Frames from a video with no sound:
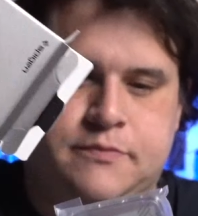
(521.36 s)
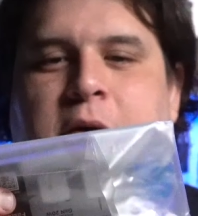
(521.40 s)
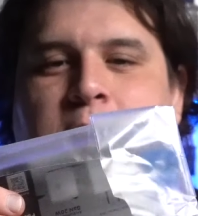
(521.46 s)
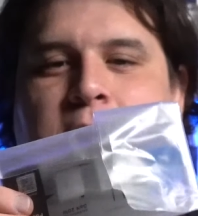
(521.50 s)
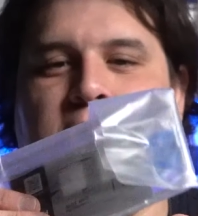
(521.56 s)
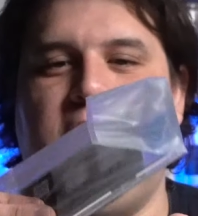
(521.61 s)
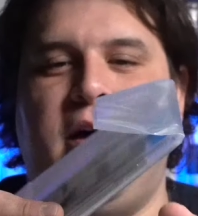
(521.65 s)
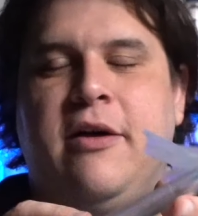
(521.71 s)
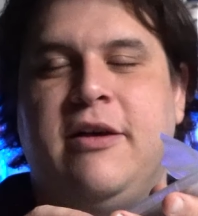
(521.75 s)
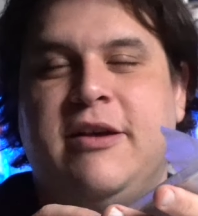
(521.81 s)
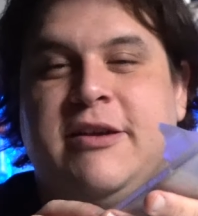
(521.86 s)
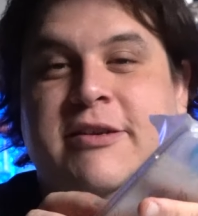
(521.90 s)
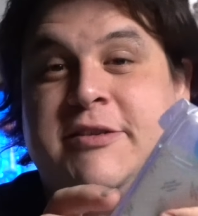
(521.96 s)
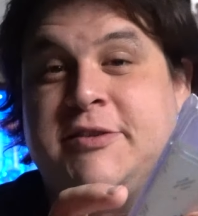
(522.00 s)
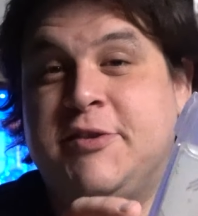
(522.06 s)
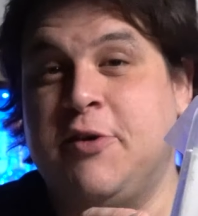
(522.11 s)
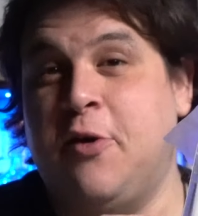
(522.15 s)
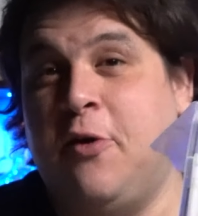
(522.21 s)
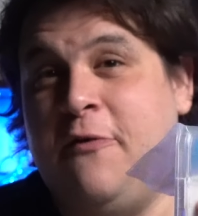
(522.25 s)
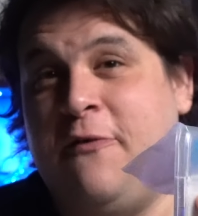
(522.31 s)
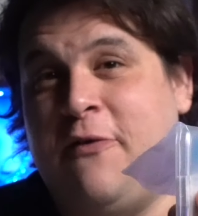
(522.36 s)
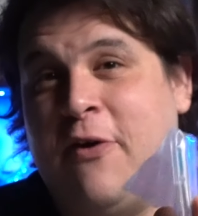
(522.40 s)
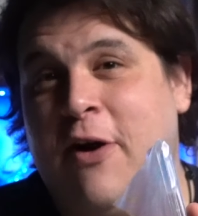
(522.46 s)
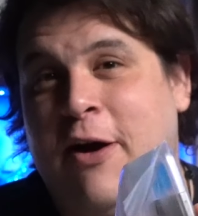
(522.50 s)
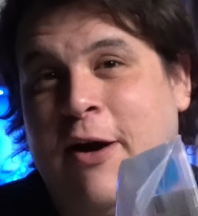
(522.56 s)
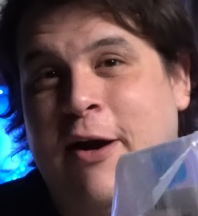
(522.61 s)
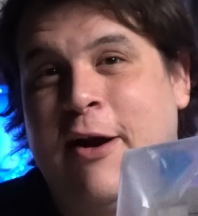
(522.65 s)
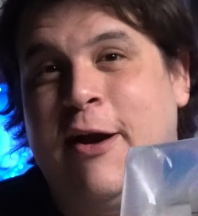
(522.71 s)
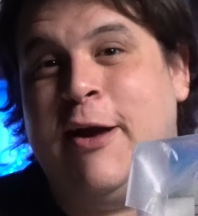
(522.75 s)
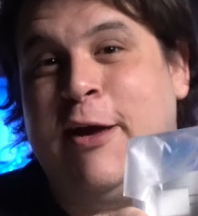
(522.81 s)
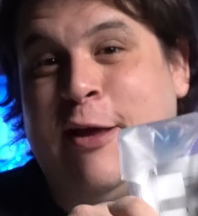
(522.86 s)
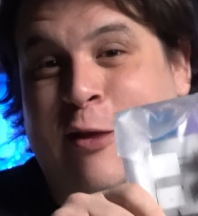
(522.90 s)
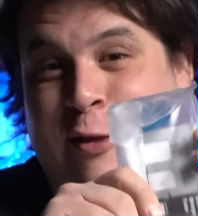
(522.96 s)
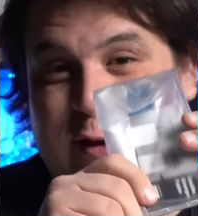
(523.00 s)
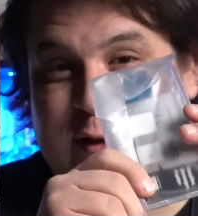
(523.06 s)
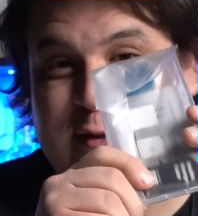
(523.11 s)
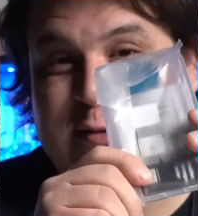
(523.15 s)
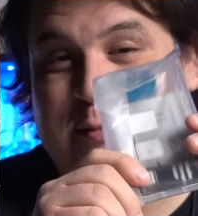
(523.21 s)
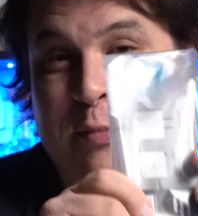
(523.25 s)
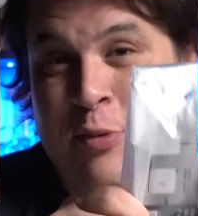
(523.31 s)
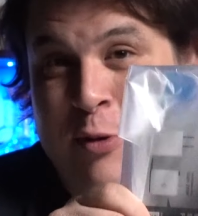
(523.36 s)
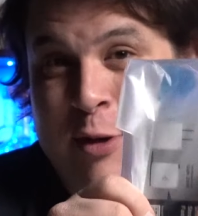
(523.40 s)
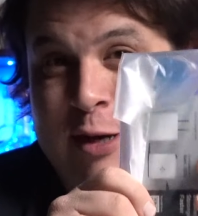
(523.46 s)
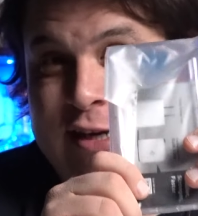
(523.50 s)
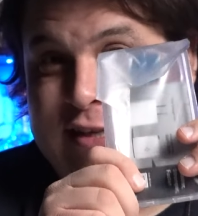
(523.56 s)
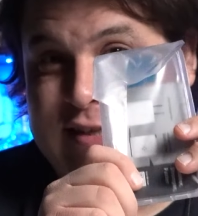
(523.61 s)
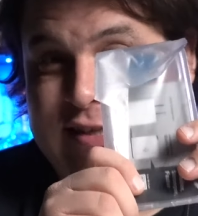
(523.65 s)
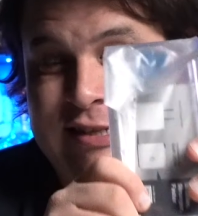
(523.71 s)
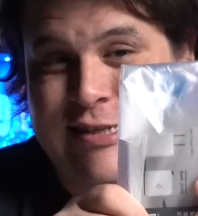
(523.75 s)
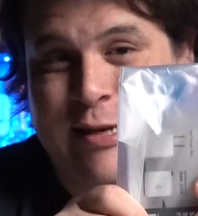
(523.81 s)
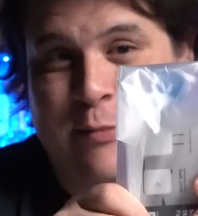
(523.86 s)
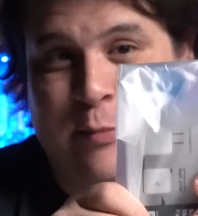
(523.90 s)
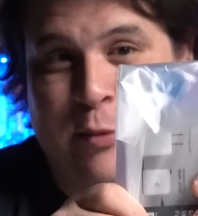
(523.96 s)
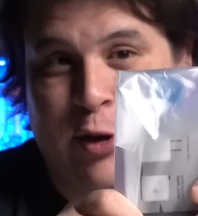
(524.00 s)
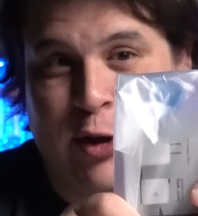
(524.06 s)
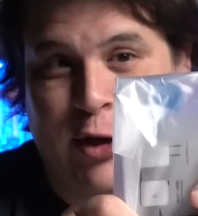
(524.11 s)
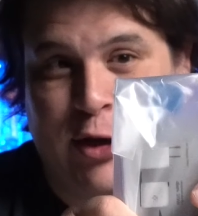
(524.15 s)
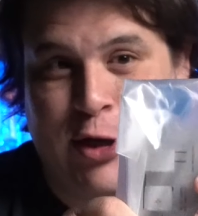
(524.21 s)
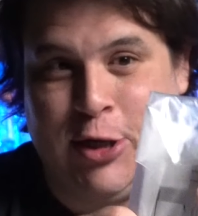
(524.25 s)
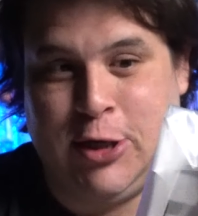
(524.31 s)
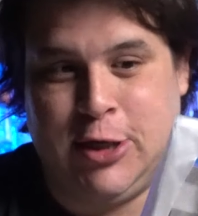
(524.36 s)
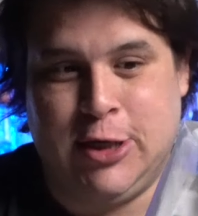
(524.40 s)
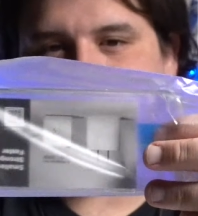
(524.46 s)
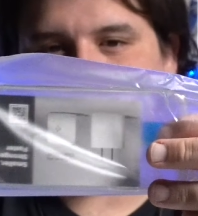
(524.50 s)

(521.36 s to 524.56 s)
Well, so far it looks pretty similar.